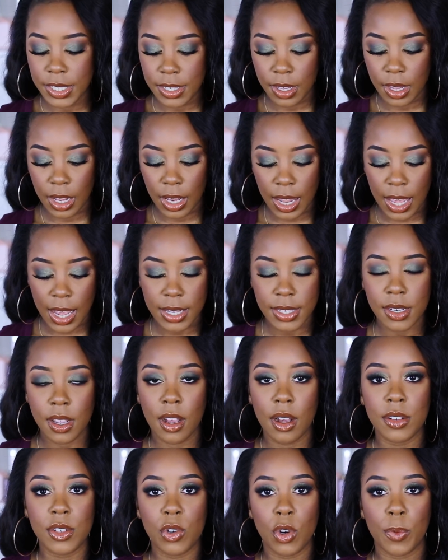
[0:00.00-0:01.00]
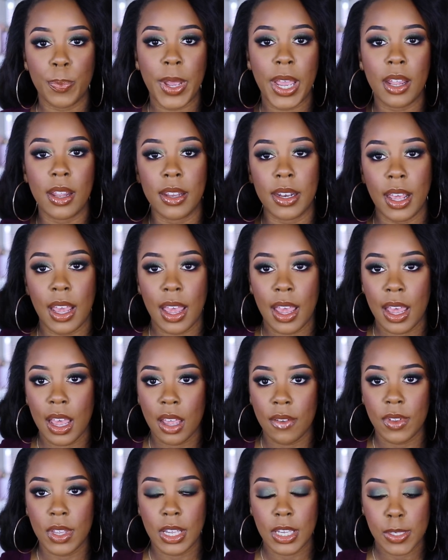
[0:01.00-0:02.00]
right, so the last contour palette I
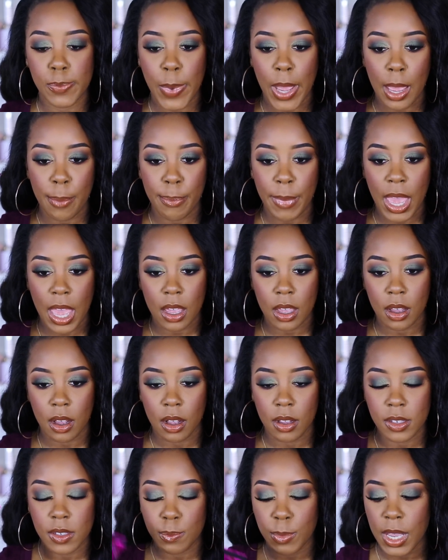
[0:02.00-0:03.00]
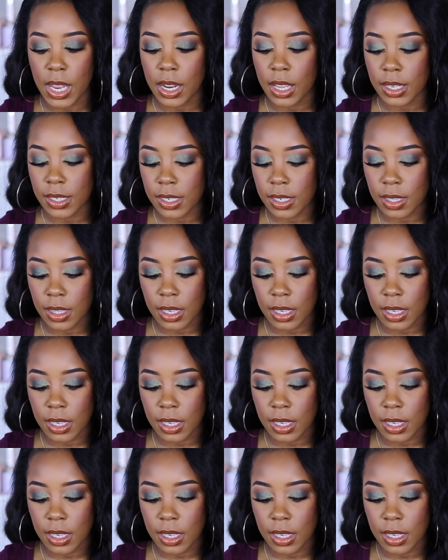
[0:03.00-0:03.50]
have is by MAC Cosmetics.